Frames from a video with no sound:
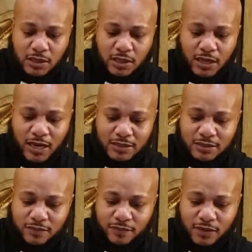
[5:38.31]
lots
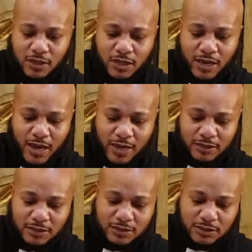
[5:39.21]
of
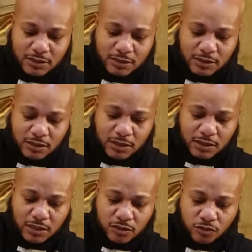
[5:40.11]
knots,
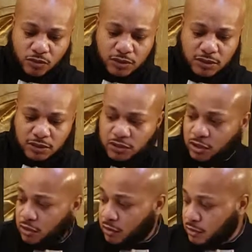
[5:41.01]
twists and
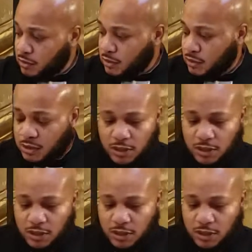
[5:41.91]
turns.